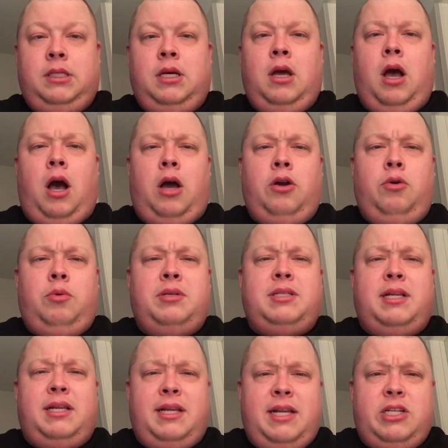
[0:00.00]
Hunter was
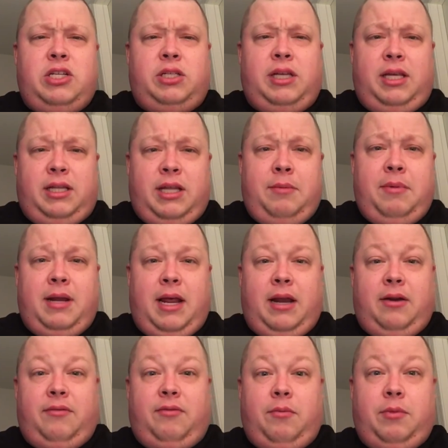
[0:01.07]
initially
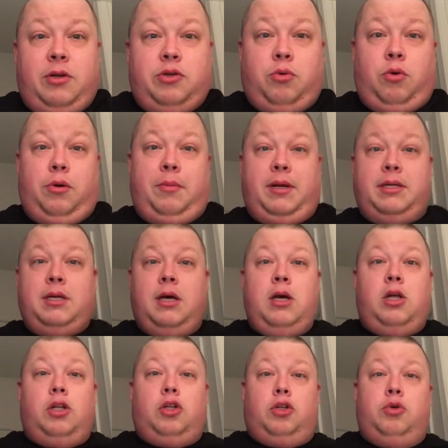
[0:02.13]
eliminated from the tournament,
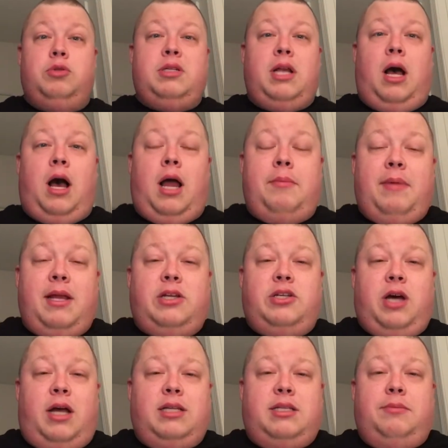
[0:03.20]
losing to Ahmed
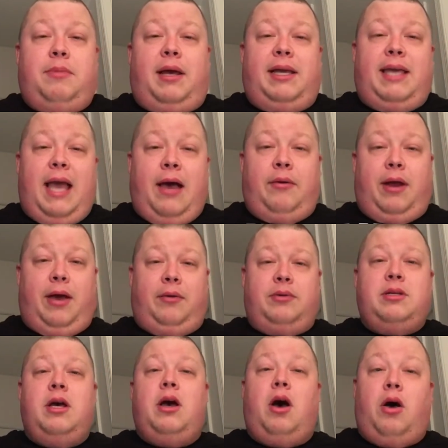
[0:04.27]
Johnson by countout
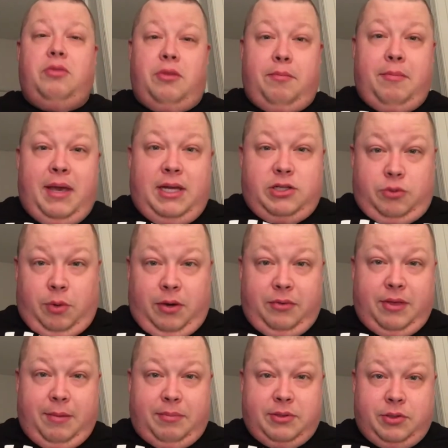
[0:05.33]
on the May 12th
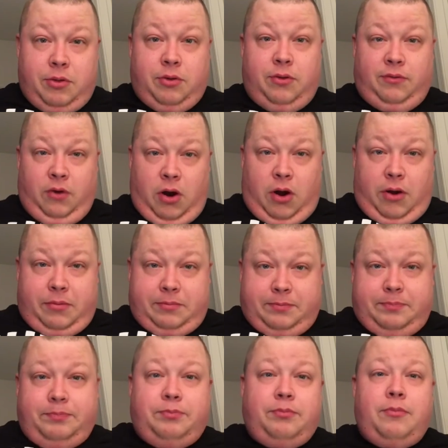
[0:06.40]
episode of Raw.
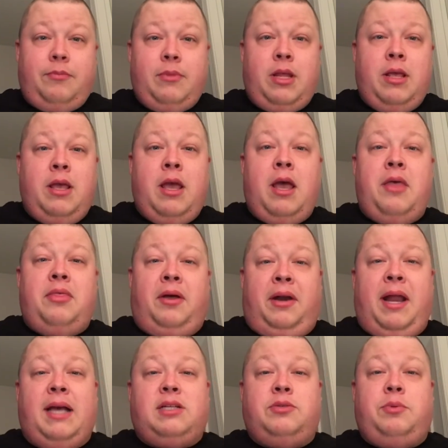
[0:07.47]
The
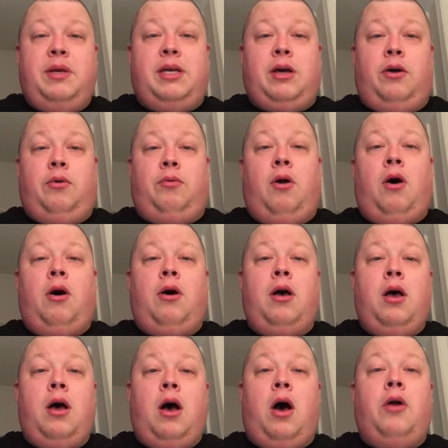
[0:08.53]
next week on Raw,
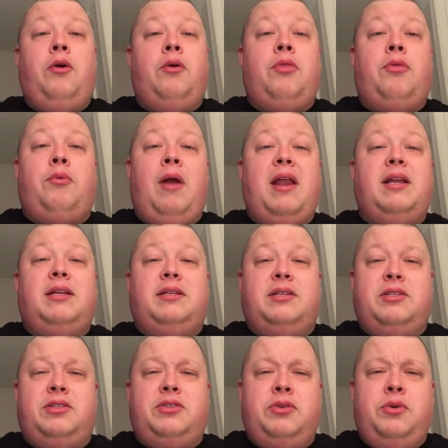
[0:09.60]
Hunter threatened to
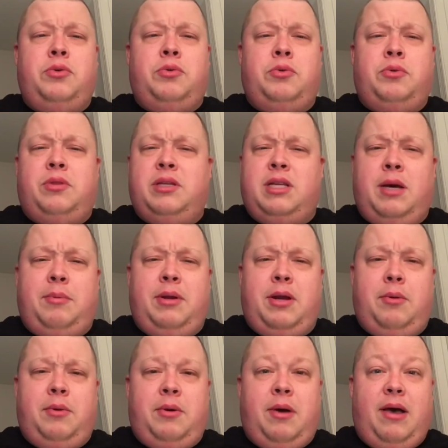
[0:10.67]
sue the
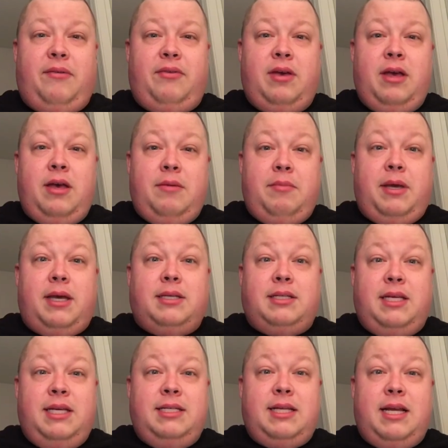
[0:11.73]
WWF because
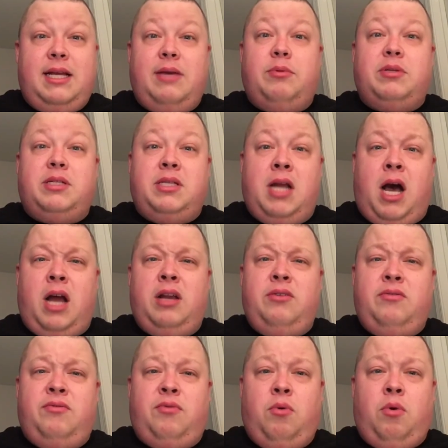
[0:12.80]
he said he was not
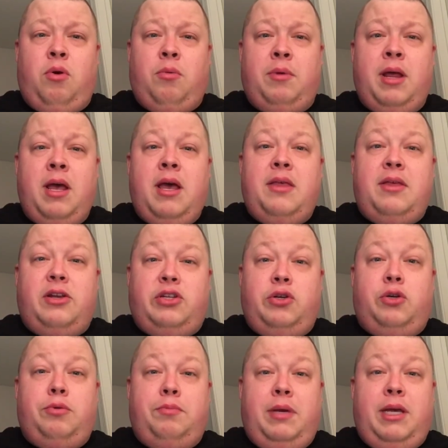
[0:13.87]
informed that you
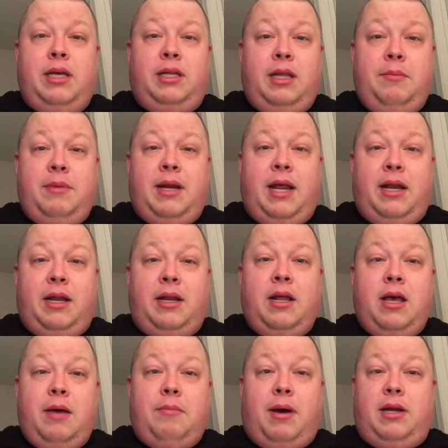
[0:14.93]
could be eliminated
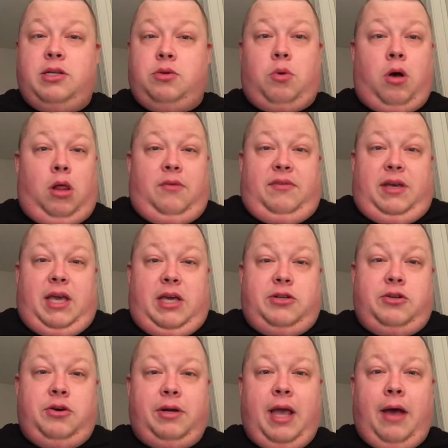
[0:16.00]
by disqualification
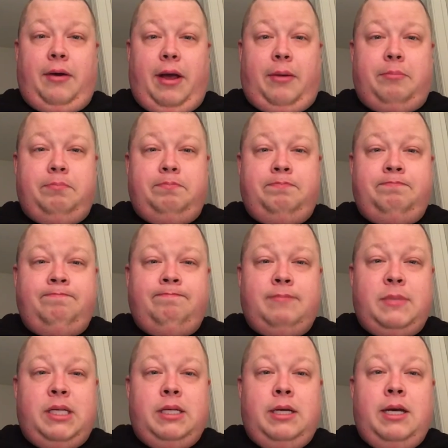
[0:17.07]
or countout.
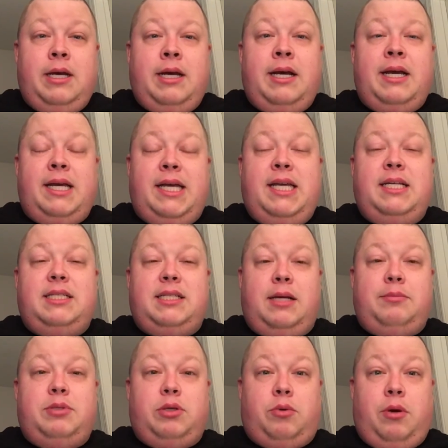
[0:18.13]
He
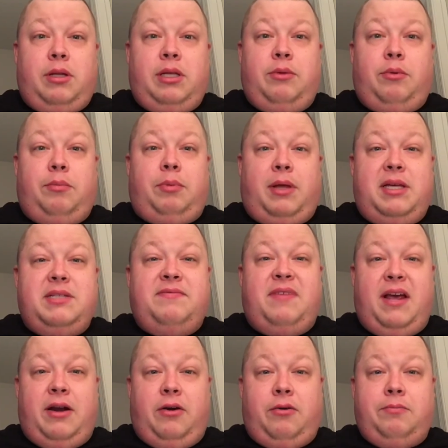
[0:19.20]
subsequently replaced
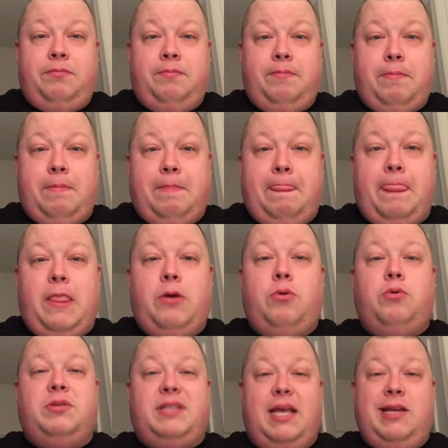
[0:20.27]
Vader, who
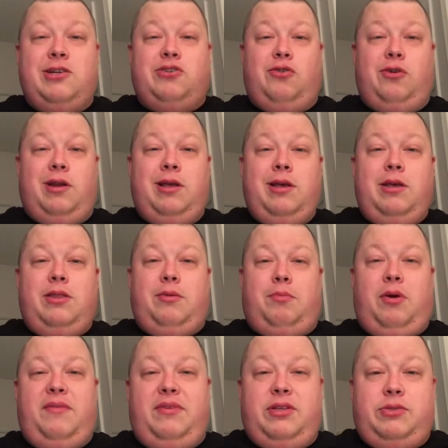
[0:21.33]
was injured the
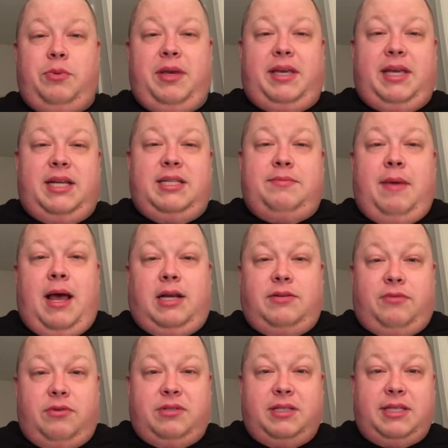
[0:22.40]
previous week in his match
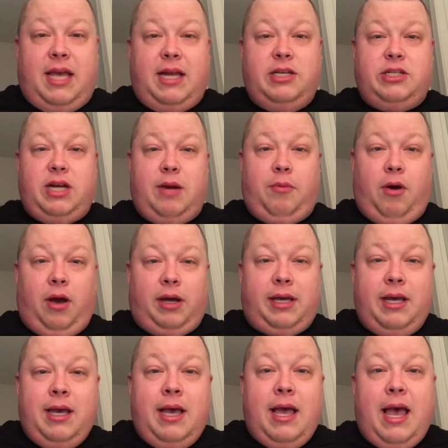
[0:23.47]
versus Ken Shamrock
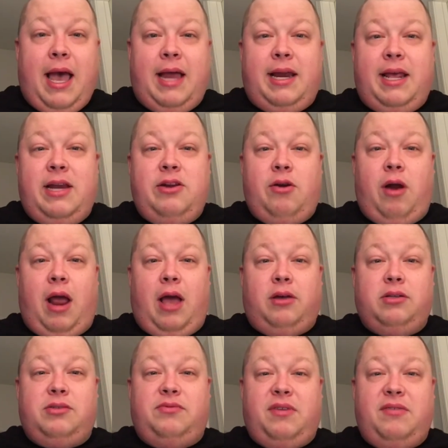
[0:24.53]
at In Your
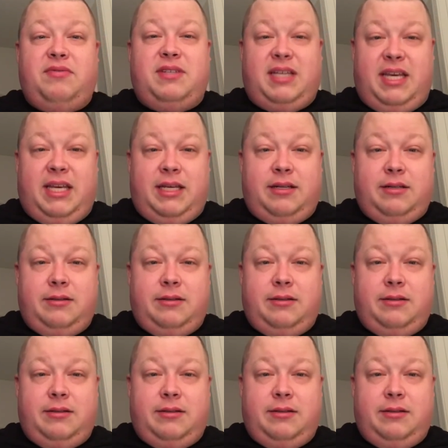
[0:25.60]
House 15.